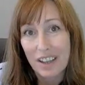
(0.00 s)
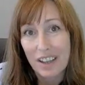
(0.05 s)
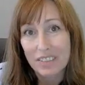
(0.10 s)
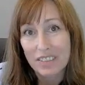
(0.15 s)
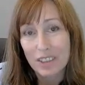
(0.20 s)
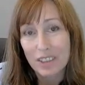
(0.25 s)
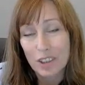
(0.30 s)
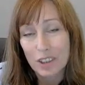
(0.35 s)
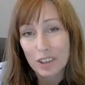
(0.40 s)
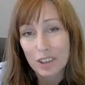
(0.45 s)

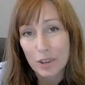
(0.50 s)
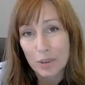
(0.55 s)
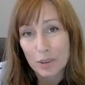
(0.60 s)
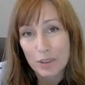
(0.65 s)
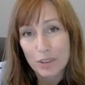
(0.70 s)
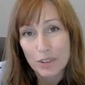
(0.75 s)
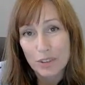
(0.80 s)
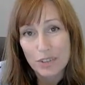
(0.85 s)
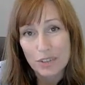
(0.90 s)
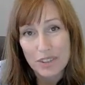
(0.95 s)
download
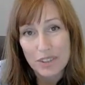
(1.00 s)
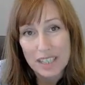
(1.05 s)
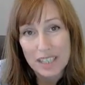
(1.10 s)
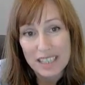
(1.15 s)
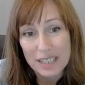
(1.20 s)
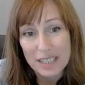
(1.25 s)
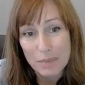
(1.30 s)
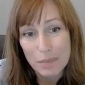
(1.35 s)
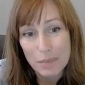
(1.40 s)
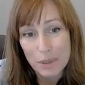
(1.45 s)
your free
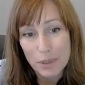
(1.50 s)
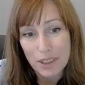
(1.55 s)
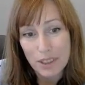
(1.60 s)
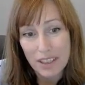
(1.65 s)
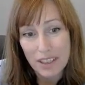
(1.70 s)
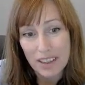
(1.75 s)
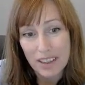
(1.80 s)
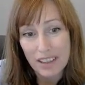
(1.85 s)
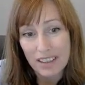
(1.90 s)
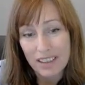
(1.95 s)
ebook
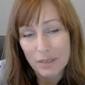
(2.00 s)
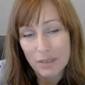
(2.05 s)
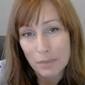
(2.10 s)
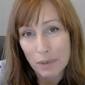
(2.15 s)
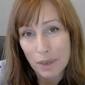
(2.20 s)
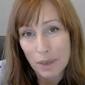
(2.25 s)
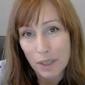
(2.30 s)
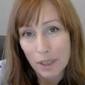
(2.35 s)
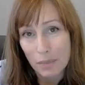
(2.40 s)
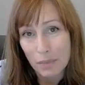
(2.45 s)
at the
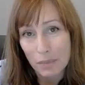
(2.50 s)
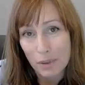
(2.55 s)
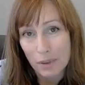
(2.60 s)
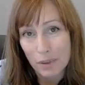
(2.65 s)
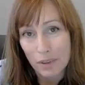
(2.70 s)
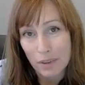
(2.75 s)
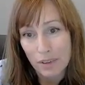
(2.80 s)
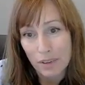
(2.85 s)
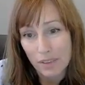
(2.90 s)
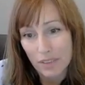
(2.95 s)
bottom
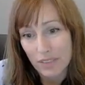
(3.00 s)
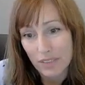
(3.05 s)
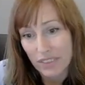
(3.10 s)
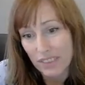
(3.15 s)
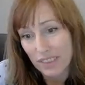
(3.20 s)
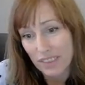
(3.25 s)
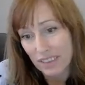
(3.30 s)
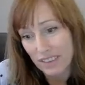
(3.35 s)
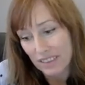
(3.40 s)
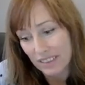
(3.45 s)
of
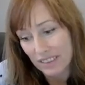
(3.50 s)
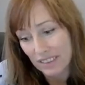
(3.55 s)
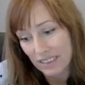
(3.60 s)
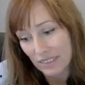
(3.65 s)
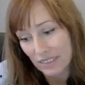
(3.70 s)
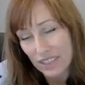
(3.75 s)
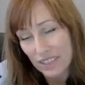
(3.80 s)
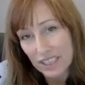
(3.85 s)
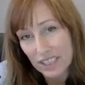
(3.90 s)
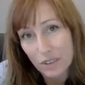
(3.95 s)
the
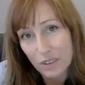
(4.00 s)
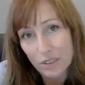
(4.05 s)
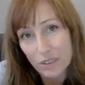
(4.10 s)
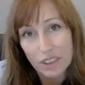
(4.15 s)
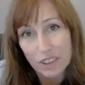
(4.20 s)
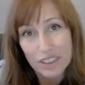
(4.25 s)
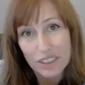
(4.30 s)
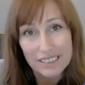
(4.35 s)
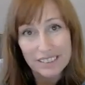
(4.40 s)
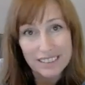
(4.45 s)
video.
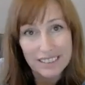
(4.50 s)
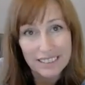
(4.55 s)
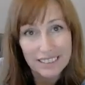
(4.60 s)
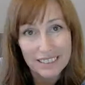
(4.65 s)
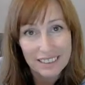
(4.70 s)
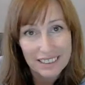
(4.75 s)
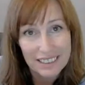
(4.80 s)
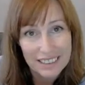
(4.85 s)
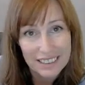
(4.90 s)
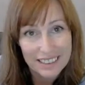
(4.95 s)
You can see a
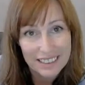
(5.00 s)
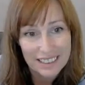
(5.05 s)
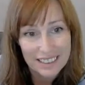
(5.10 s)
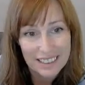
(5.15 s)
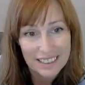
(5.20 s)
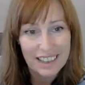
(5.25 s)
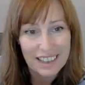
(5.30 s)
link.